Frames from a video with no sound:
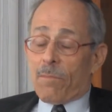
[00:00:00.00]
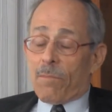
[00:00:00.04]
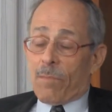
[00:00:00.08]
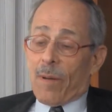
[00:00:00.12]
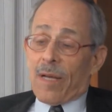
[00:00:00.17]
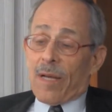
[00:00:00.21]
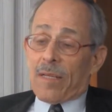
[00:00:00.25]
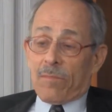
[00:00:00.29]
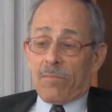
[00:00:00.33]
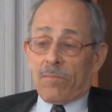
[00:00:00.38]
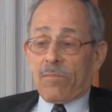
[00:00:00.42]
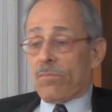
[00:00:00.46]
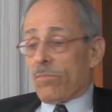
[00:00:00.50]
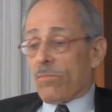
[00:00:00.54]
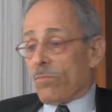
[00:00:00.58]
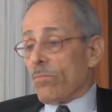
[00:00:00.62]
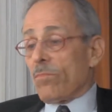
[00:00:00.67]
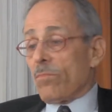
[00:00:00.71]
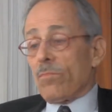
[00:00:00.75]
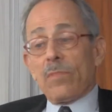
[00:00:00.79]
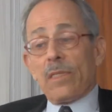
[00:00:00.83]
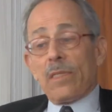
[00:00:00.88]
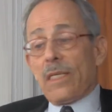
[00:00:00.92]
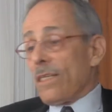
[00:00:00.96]
But
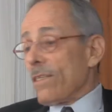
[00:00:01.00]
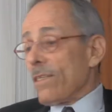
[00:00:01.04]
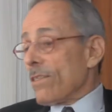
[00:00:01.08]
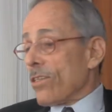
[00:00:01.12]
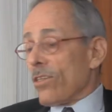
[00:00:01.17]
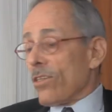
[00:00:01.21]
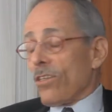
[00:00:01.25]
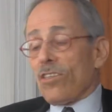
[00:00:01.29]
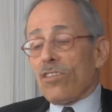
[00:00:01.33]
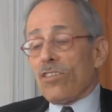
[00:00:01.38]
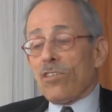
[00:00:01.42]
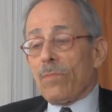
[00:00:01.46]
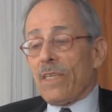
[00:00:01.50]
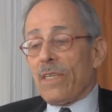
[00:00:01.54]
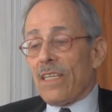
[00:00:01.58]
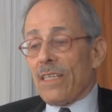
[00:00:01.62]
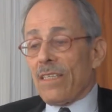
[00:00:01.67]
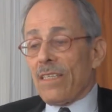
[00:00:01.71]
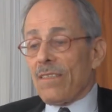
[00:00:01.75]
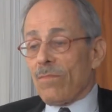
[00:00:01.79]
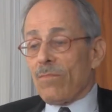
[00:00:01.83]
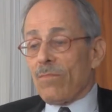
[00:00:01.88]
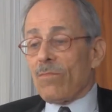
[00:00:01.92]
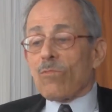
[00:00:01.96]
he encouraged me
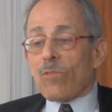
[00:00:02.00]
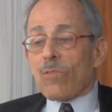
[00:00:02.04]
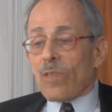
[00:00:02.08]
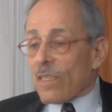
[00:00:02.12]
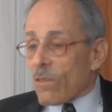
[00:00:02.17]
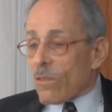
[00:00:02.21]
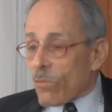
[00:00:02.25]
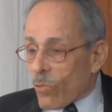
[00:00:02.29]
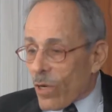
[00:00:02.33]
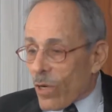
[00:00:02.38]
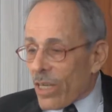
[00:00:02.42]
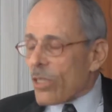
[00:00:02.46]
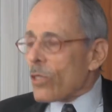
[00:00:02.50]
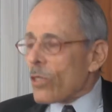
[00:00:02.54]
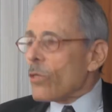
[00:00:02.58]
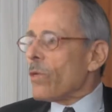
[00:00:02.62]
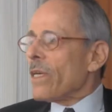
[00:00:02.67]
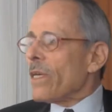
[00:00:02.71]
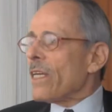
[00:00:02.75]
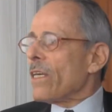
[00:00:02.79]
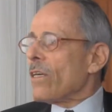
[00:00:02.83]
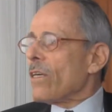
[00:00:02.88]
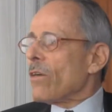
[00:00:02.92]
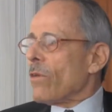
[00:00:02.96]
to, well, what are
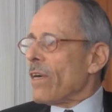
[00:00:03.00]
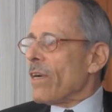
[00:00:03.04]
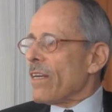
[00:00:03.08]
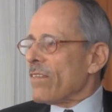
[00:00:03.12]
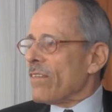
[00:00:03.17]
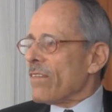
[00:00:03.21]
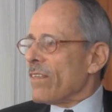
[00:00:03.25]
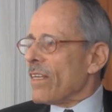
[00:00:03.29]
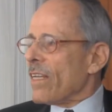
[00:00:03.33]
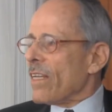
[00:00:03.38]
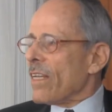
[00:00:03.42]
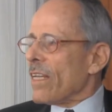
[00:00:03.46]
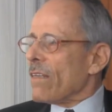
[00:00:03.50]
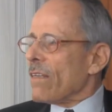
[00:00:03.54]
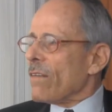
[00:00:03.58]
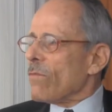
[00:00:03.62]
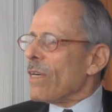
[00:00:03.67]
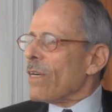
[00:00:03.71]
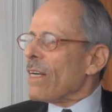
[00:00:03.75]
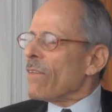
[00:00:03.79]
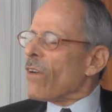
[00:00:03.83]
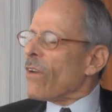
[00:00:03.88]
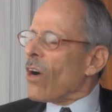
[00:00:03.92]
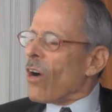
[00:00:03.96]
you interested in?
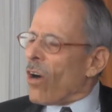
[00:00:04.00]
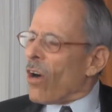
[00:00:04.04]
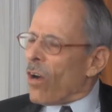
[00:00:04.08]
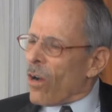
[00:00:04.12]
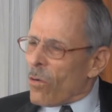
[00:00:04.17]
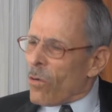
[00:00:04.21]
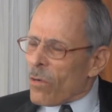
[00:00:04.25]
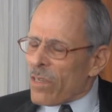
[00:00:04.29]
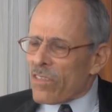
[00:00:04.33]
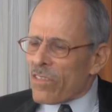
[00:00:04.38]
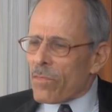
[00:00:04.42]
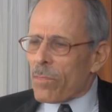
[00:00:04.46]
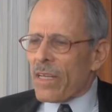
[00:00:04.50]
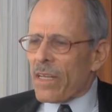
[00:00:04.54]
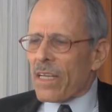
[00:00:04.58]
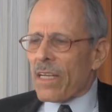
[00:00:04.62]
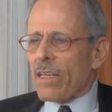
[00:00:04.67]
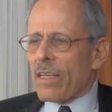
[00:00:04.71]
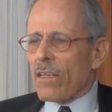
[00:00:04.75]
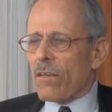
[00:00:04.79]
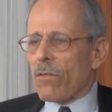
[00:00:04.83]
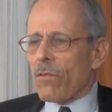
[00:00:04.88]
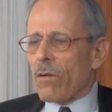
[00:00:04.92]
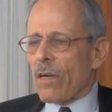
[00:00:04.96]
Well, I've always been
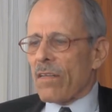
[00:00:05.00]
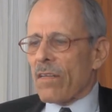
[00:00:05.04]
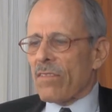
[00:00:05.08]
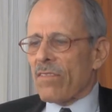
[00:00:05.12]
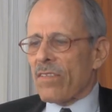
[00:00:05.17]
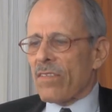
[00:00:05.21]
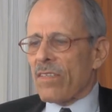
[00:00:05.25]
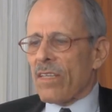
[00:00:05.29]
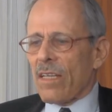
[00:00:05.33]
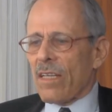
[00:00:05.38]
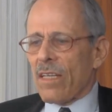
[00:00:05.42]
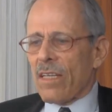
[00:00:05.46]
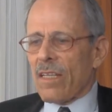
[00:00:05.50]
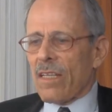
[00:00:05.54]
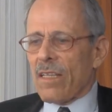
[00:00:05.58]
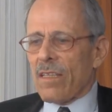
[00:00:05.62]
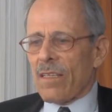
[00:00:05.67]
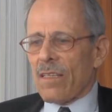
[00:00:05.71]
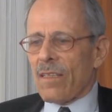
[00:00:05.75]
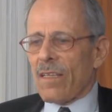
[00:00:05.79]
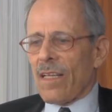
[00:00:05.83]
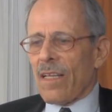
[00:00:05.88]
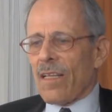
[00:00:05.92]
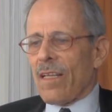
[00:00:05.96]
interested
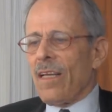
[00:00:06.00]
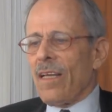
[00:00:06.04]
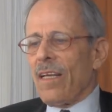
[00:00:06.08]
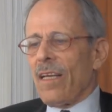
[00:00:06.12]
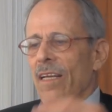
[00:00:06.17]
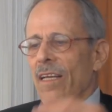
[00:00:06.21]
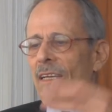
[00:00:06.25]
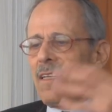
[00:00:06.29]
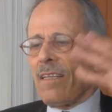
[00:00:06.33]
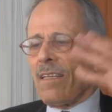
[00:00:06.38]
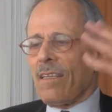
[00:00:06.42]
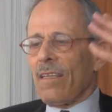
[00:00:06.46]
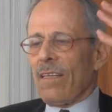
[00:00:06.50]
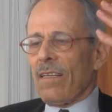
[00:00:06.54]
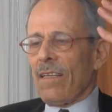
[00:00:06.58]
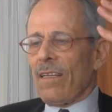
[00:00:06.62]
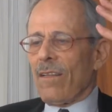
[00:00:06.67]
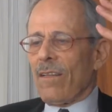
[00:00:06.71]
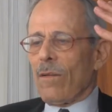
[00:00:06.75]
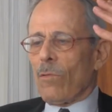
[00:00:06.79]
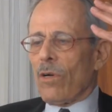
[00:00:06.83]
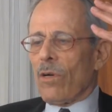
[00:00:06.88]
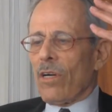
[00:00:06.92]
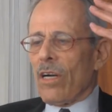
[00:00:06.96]
in
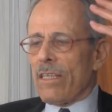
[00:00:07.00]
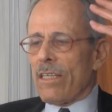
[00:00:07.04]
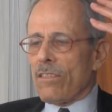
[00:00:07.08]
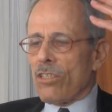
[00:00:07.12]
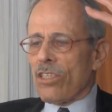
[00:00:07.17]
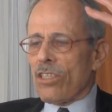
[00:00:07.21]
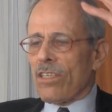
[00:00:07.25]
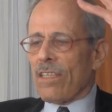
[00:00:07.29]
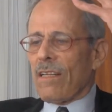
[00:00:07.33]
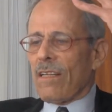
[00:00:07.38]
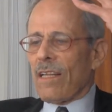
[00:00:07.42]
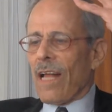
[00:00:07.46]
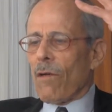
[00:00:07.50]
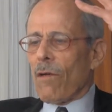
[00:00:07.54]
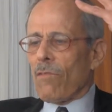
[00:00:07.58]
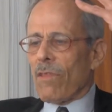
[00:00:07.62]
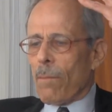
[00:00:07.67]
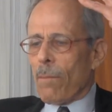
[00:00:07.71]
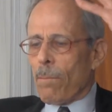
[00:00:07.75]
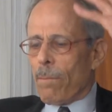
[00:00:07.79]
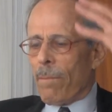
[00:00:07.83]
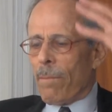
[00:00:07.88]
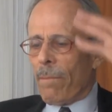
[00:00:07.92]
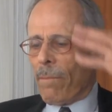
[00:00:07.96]
the relationship, how
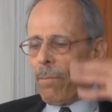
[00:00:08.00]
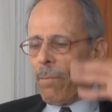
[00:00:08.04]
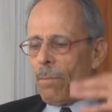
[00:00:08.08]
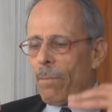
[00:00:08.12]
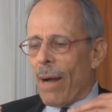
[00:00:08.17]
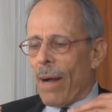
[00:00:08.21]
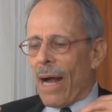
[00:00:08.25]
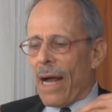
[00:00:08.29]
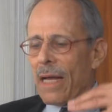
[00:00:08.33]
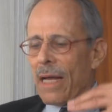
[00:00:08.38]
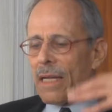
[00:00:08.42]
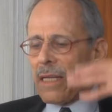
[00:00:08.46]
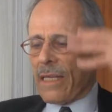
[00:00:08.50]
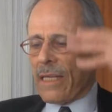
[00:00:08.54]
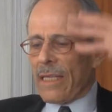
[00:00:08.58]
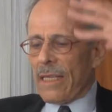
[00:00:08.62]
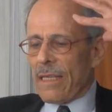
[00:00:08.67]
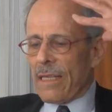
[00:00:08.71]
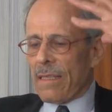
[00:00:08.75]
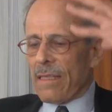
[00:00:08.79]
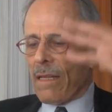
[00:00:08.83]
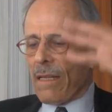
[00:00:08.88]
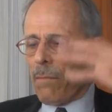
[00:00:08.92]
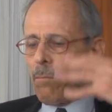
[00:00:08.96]
the
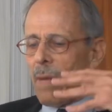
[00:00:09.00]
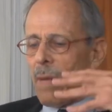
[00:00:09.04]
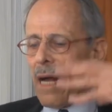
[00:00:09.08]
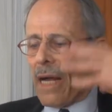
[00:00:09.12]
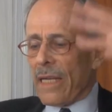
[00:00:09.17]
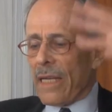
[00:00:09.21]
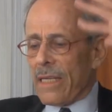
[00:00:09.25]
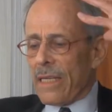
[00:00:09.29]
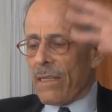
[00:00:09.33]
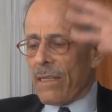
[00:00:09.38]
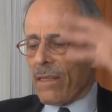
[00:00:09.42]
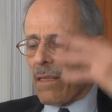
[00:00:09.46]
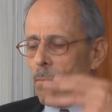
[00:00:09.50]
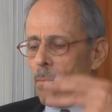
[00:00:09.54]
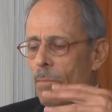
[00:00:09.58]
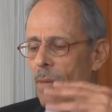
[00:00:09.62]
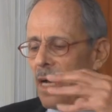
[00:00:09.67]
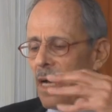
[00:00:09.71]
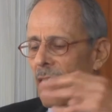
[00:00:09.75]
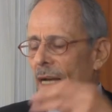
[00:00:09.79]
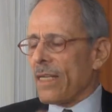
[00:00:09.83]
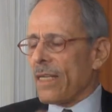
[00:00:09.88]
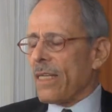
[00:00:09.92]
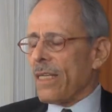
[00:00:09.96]
body and the mind and the
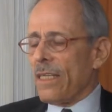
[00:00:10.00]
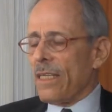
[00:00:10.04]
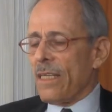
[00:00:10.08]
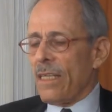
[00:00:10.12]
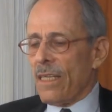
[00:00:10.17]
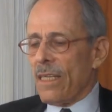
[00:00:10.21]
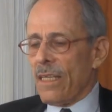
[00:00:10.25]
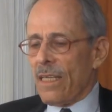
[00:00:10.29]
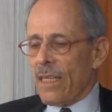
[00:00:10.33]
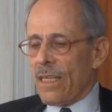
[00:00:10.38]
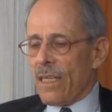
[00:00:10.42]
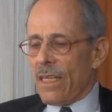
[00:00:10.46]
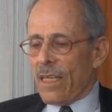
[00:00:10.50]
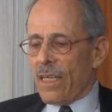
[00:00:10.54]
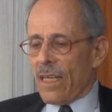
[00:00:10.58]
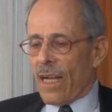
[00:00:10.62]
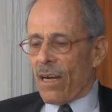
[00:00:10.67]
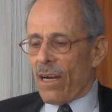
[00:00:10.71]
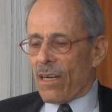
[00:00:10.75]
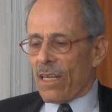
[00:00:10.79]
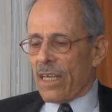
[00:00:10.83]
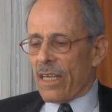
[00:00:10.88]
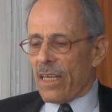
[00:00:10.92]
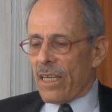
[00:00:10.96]
body
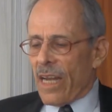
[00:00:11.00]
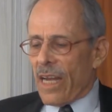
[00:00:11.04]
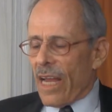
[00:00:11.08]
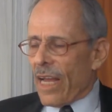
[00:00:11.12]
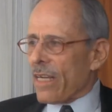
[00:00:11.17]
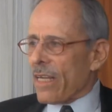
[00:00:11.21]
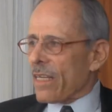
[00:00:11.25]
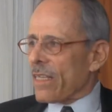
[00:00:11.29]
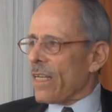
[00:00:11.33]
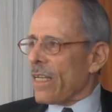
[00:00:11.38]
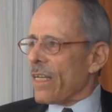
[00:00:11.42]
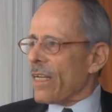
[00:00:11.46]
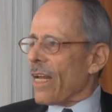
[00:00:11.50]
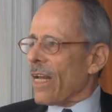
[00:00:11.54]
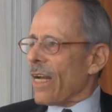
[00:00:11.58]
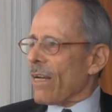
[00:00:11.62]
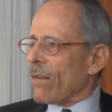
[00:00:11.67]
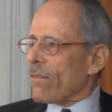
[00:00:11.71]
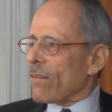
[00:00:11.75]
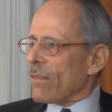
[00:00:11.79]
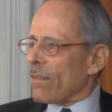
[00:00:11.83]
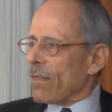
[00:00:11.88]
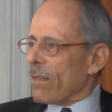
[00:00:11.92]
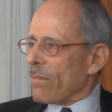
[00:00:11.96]
are connected,
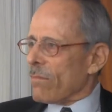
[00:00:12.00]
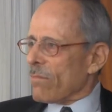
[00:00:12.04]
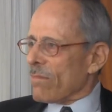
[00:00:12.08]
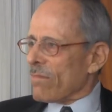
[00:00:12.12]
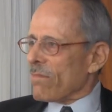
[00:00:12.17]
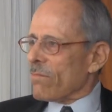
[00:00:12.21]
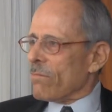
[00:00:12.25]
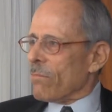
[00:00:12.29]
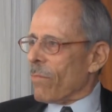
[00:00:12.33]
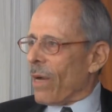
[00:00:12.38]
how the